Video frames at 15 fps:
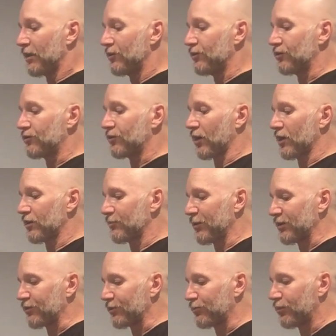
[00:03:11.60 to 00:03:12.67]
you start
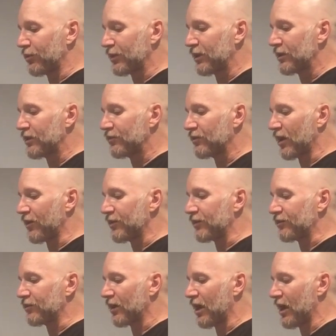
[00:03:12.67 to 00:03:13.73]
by just putting this on the
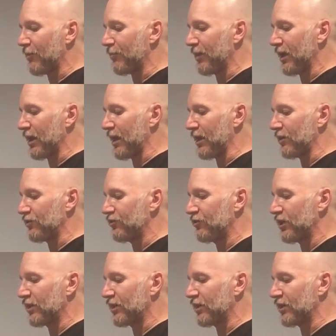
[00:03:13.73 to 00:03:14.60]
top edge,